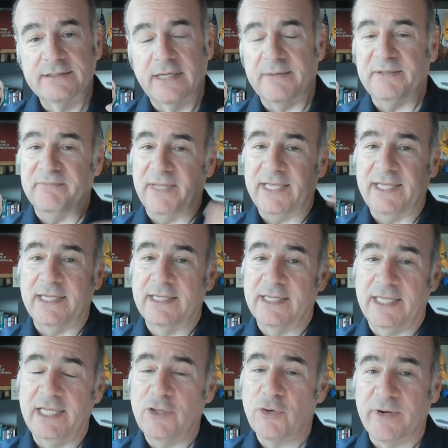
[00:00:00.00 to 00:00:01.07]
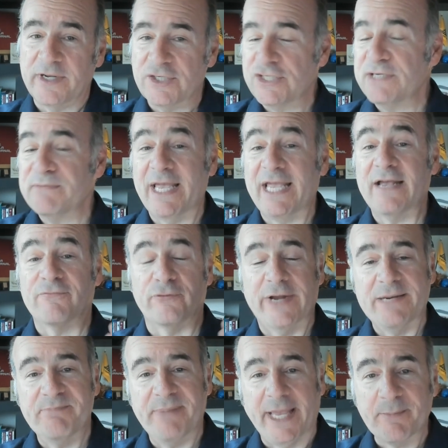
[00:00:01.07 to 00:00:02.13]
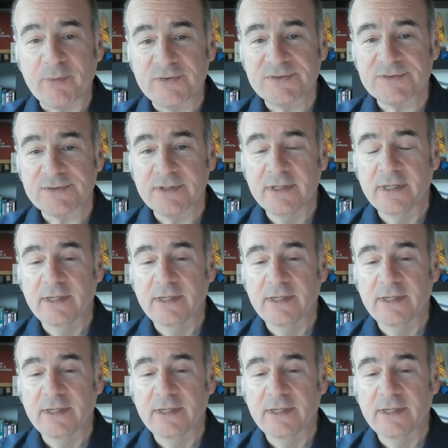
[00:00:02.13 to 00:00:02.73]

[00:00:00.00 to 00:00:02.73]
I mean, may, he or she may have read papers,